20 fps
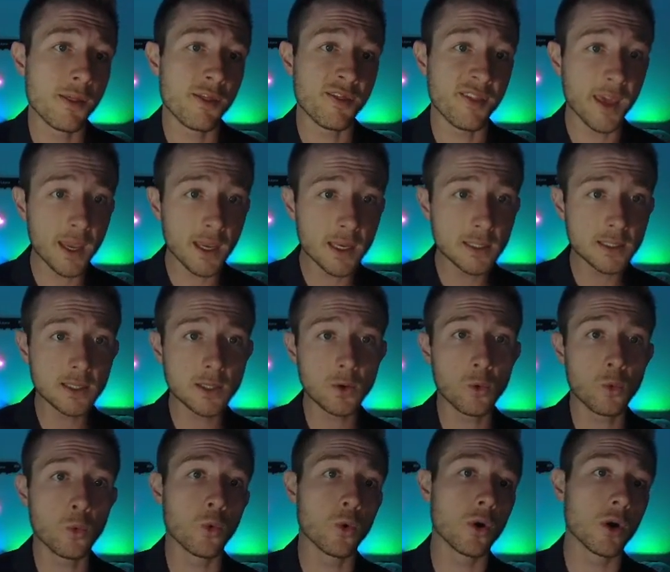
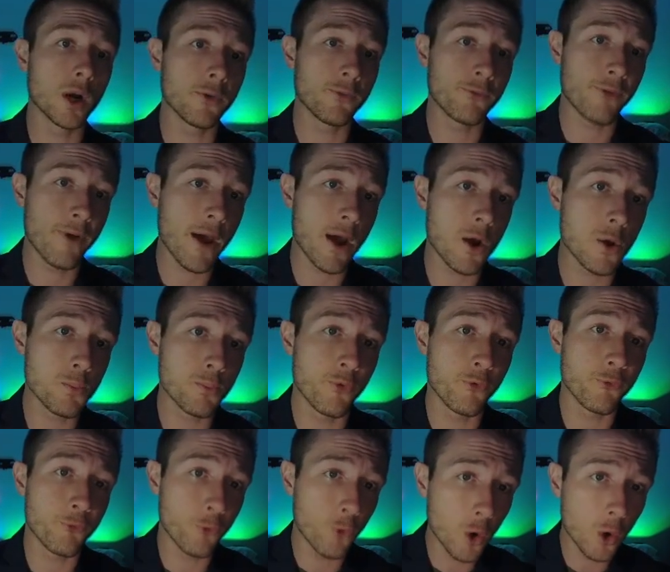Things were found
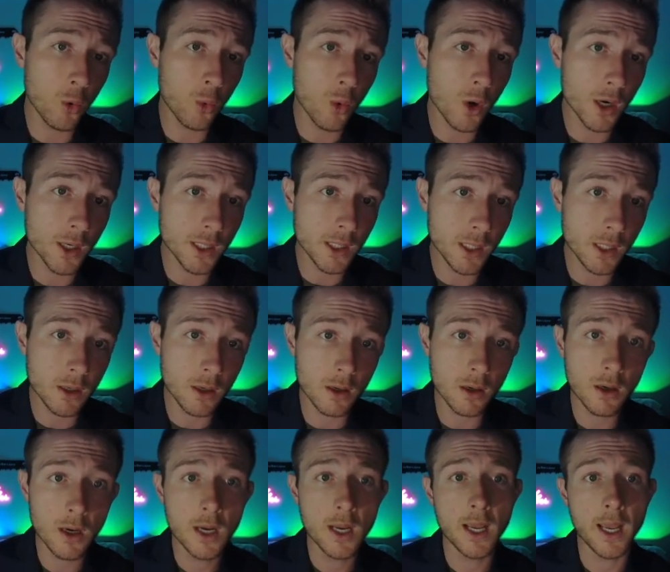before 1
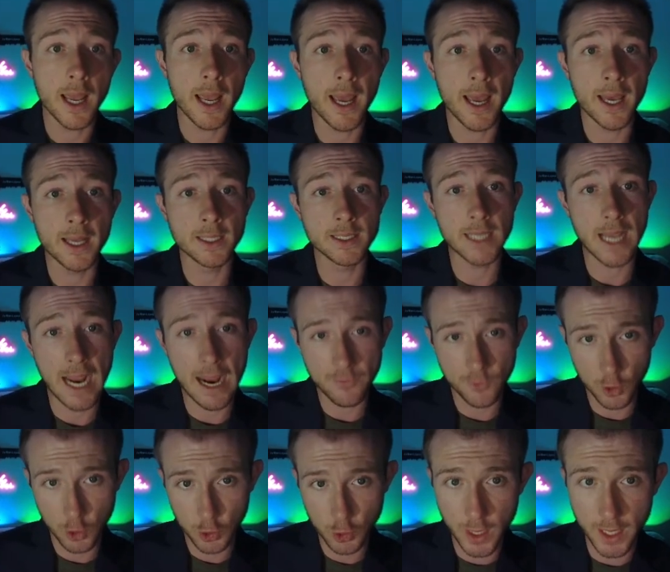year, and
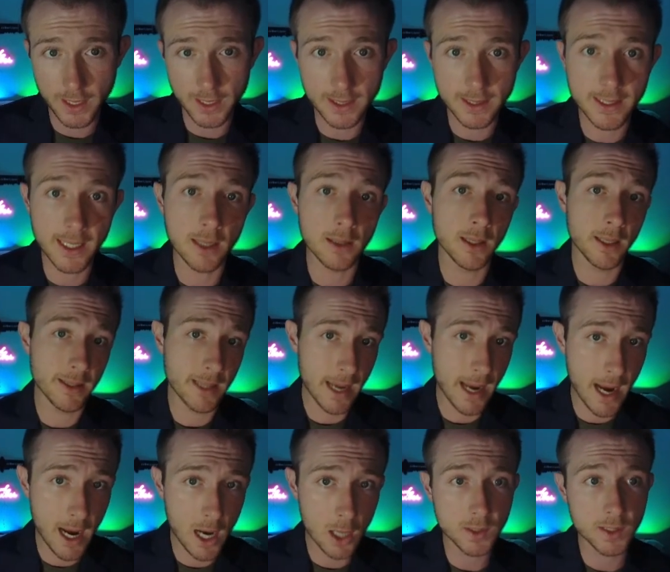after trying to settle in the
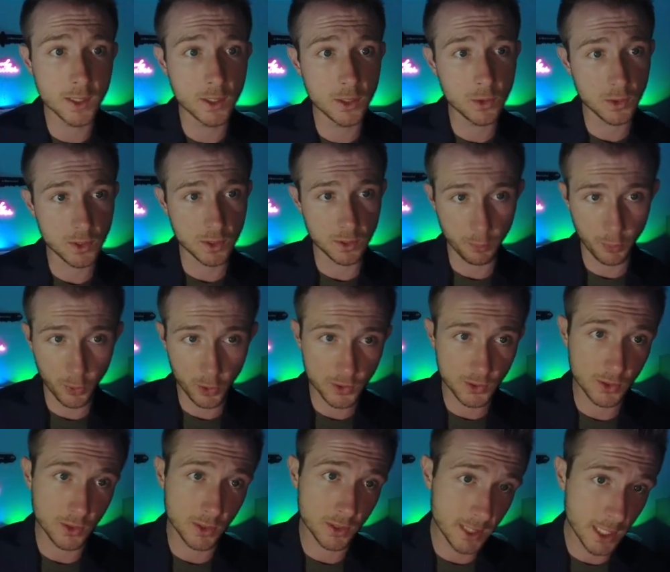house and do some
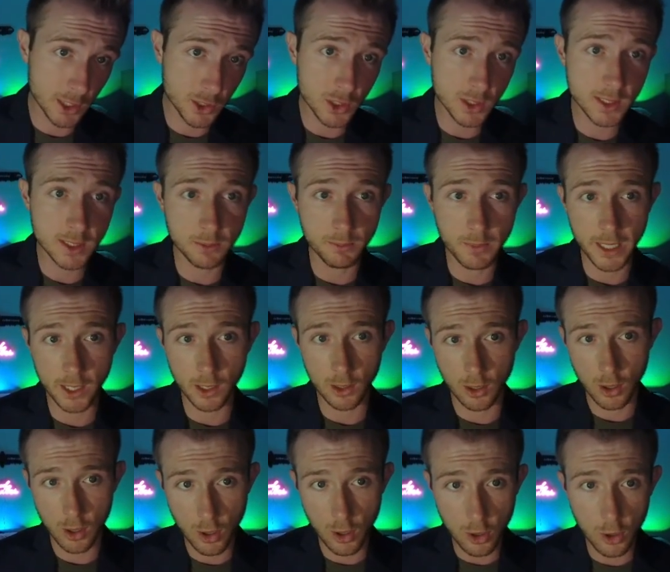personal touches to make it
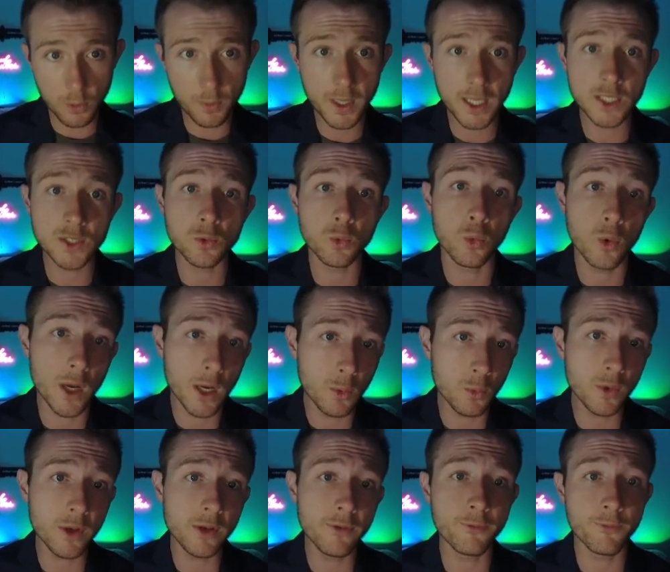our home is
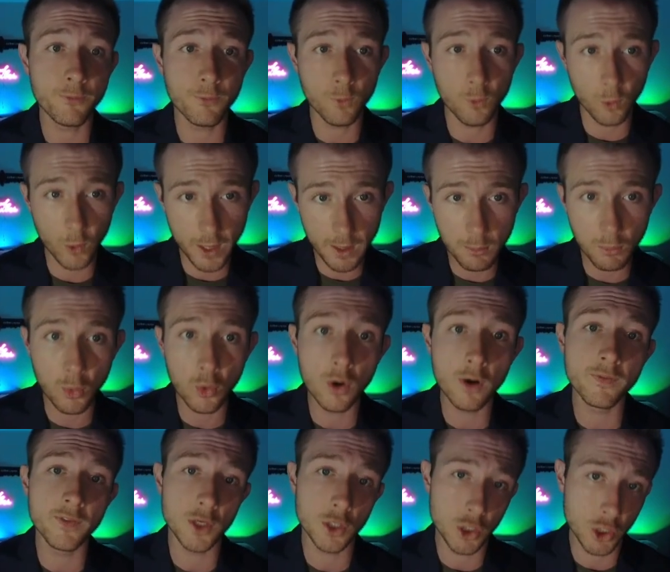when
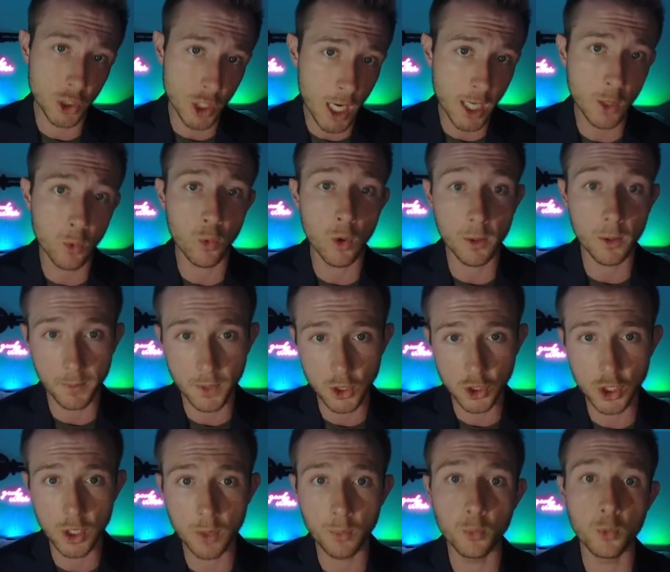more of the shoddy
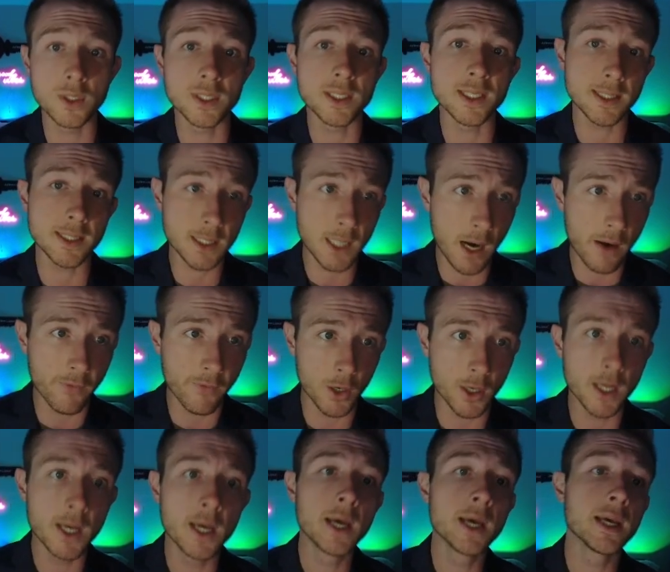workmanship was
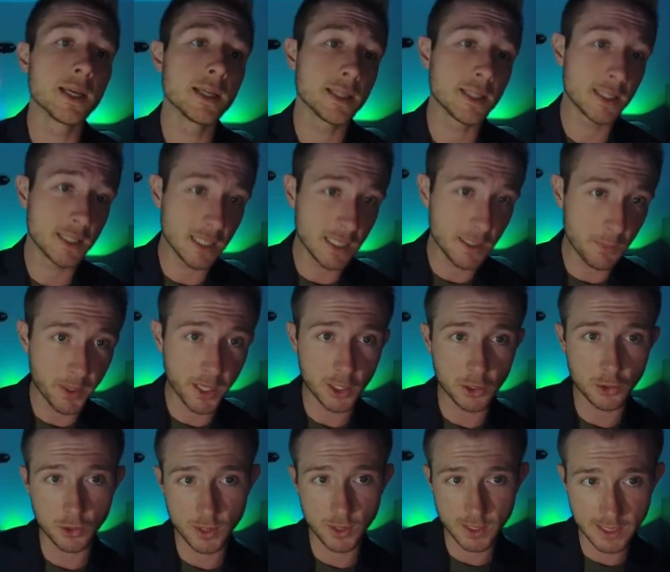discovered. See
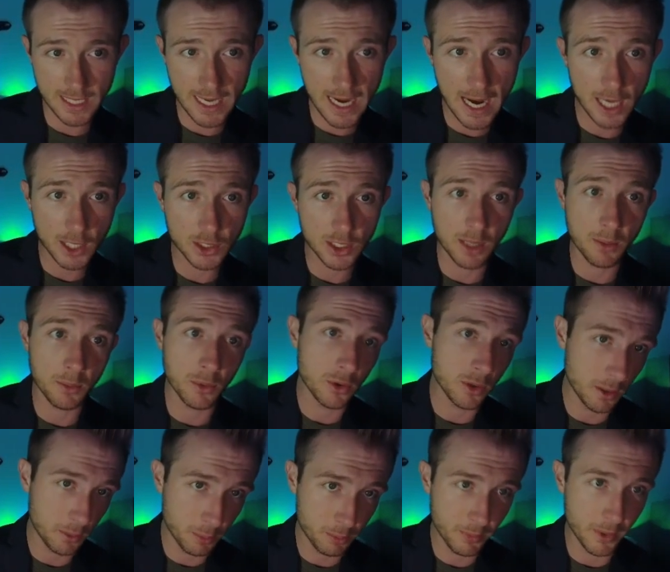pictures attached.
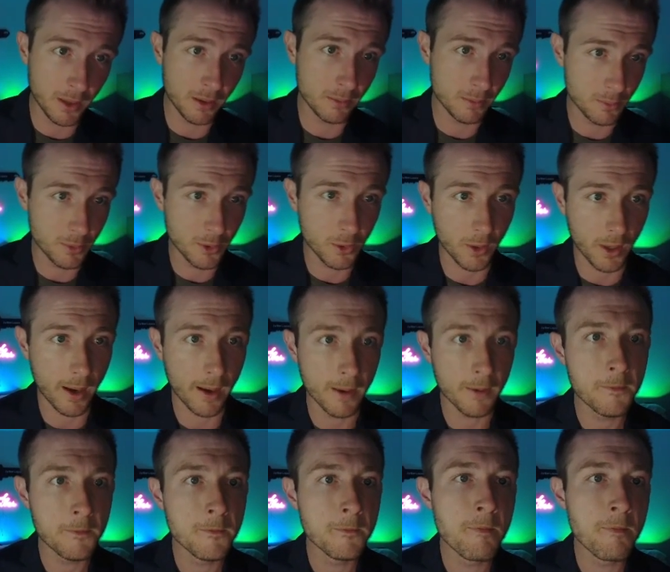Okay.